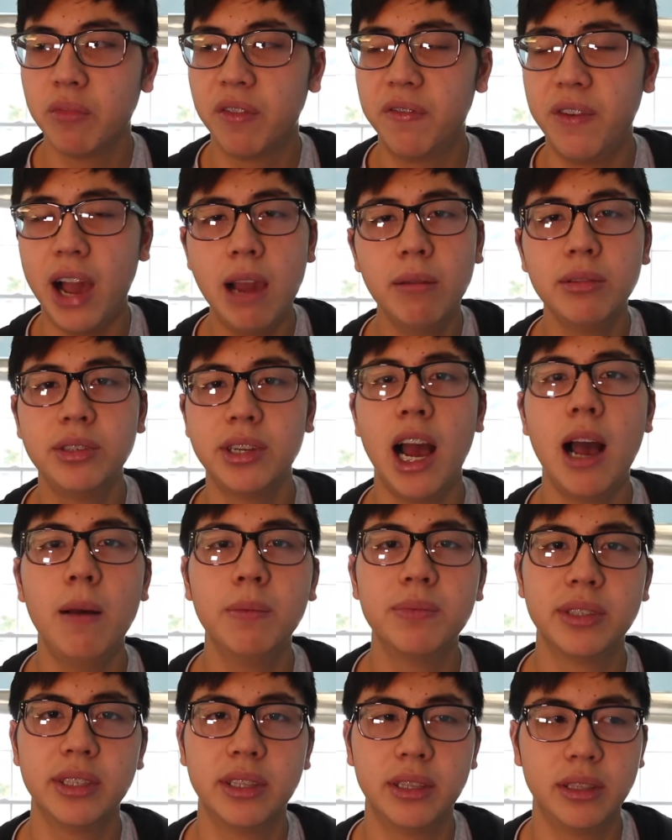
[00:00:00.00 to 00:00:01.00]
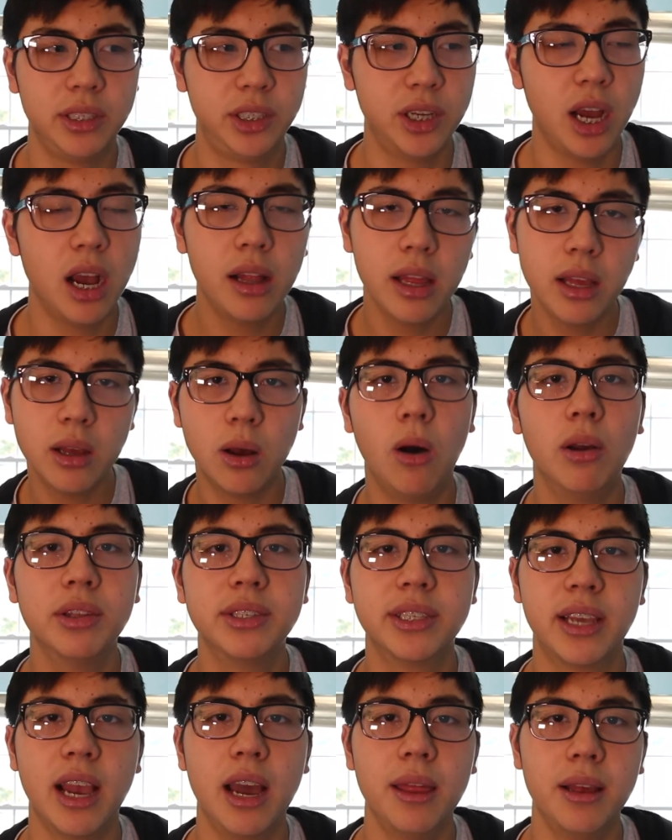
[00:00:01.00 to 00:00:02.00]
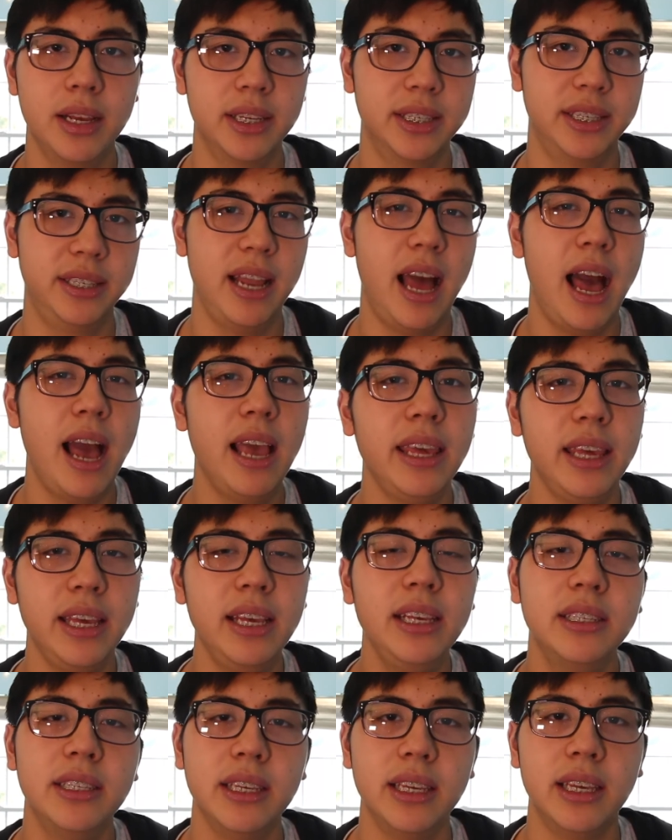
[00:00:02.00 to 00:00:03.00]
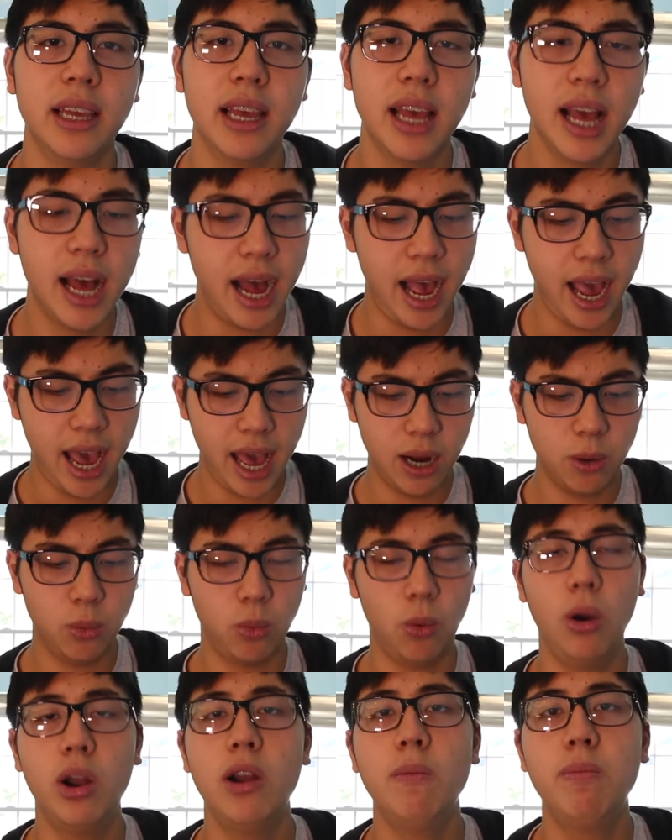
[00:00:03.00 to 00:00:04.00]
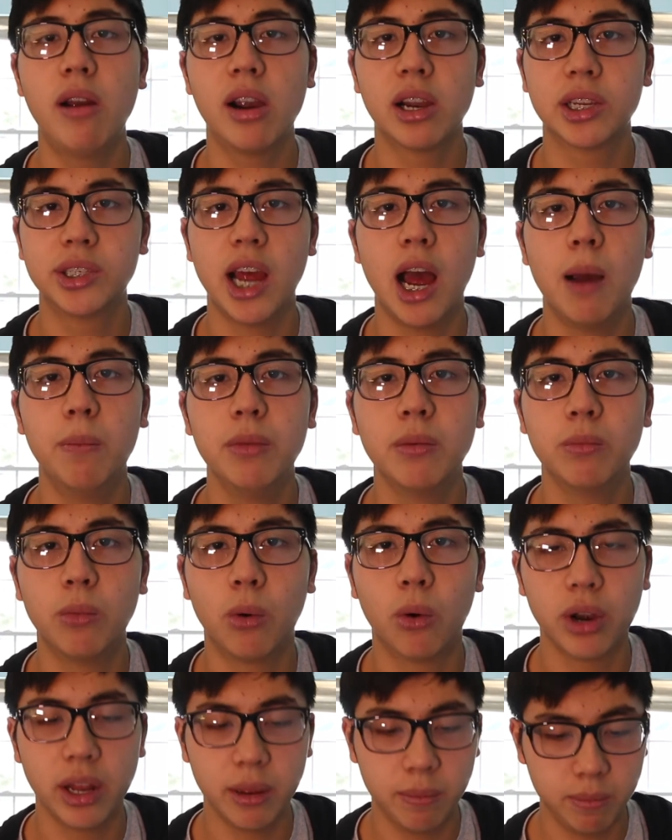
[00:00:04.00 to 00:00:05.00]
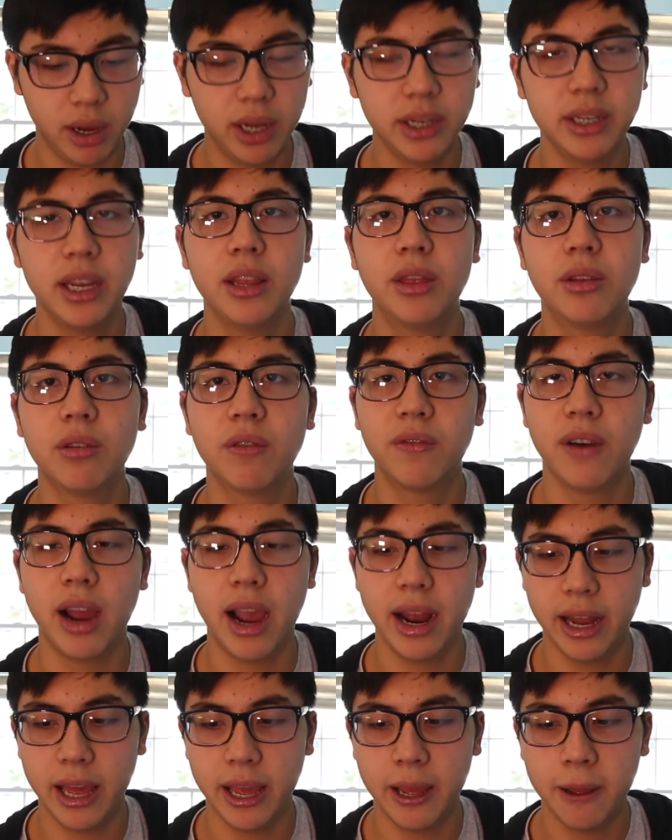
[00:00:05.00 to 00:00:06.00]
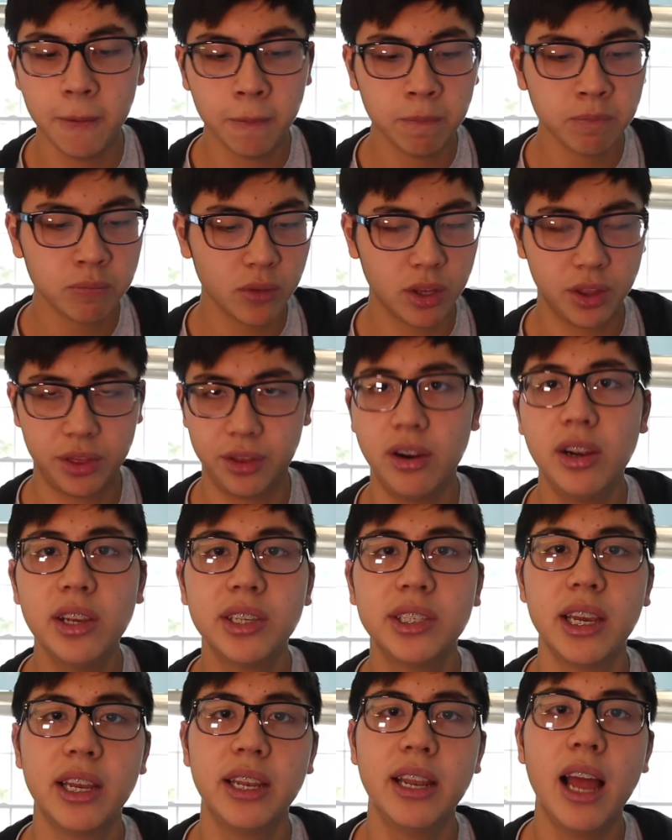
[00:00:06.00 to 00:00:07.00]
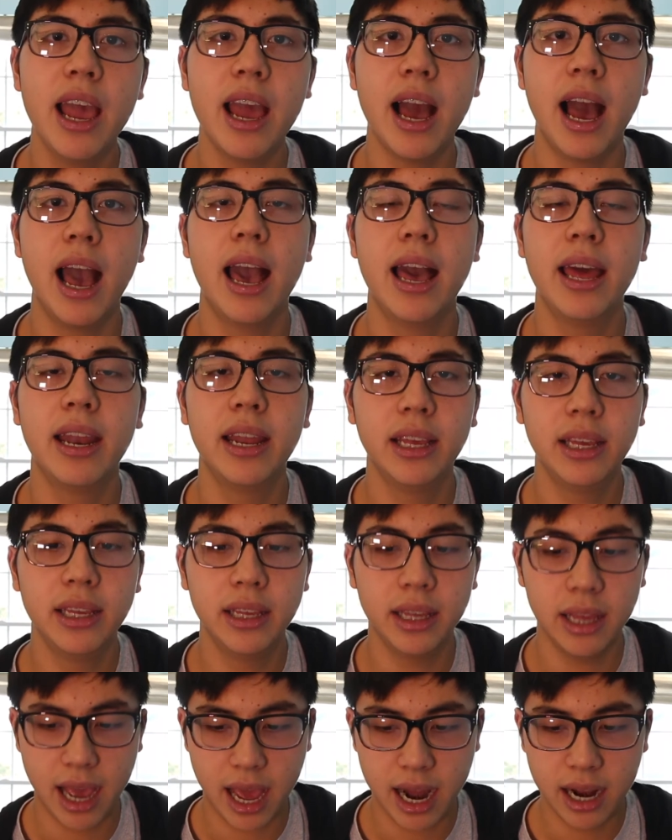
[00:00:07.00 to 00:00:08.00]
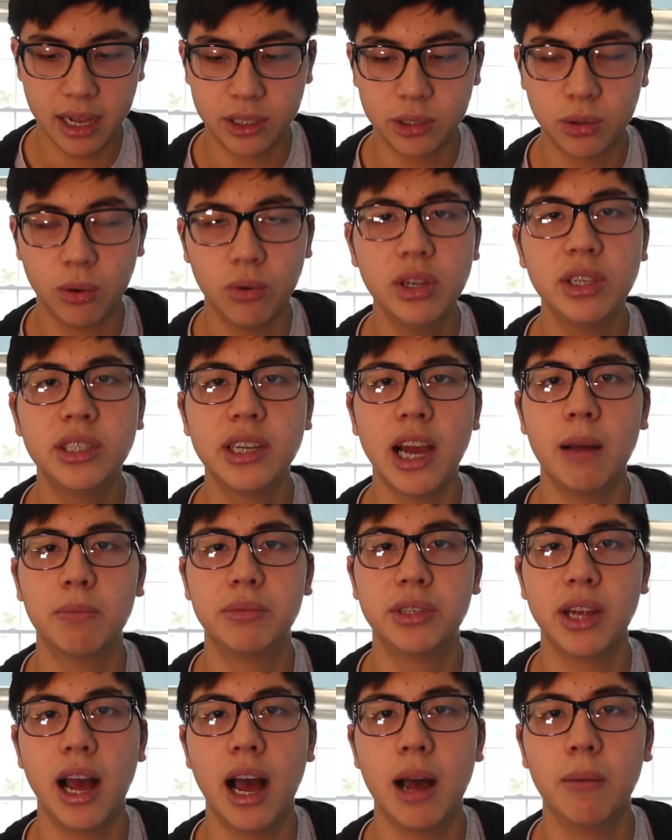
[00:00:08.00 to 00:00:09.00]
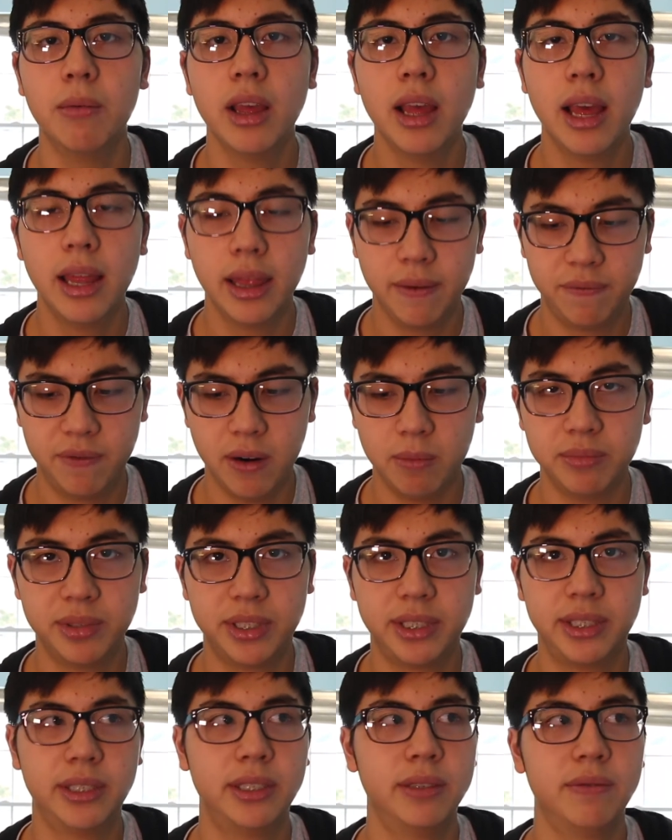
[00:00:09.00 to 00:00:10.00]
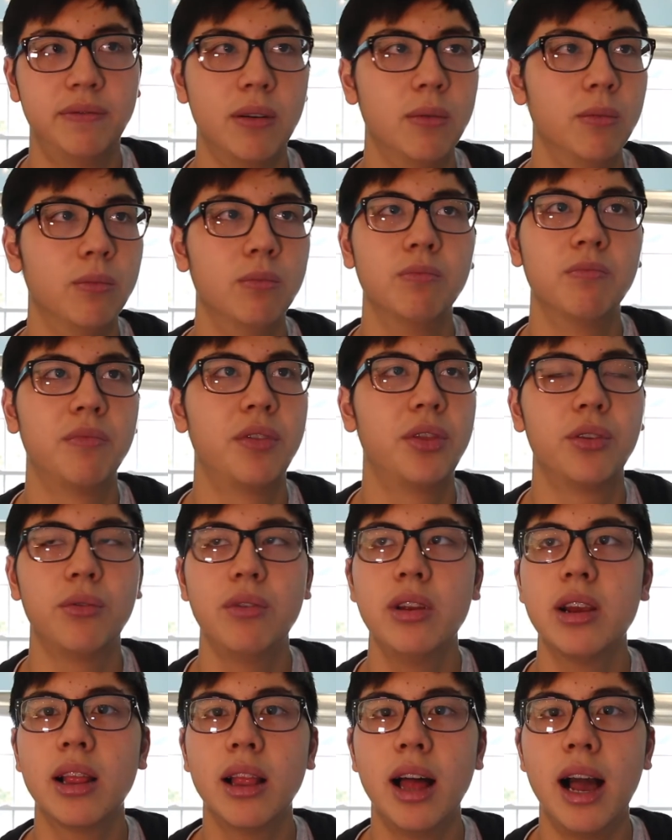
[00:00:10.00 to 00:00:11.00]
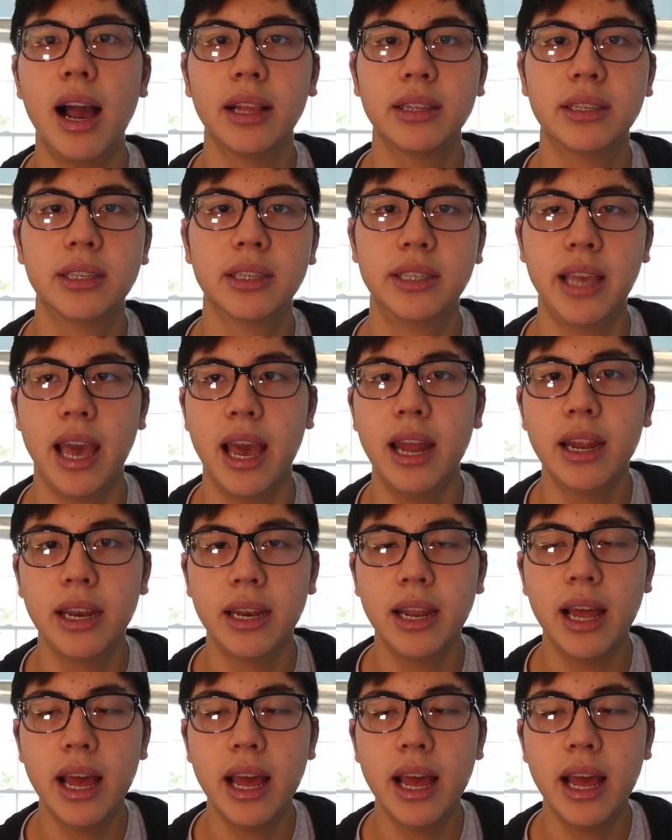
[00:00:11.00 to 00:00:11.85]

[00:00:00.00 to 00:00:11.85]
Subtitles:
5 jobs juggling all together is not easy. I had a water park job in the morning, Monday through Friday. Thursday night, I had a toy shop job from 3 o'clock to 10 at